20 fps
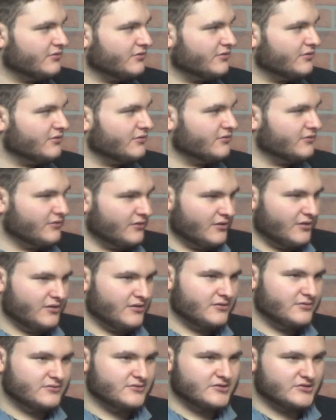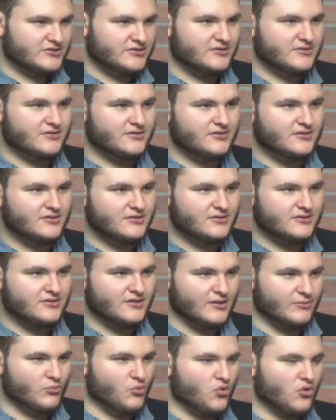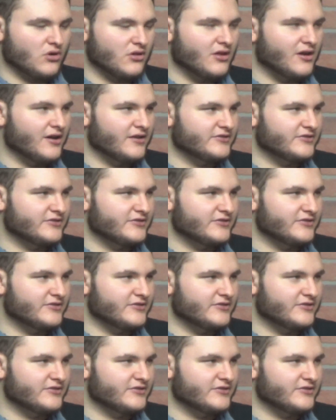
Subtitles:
Yeah, and just demoralize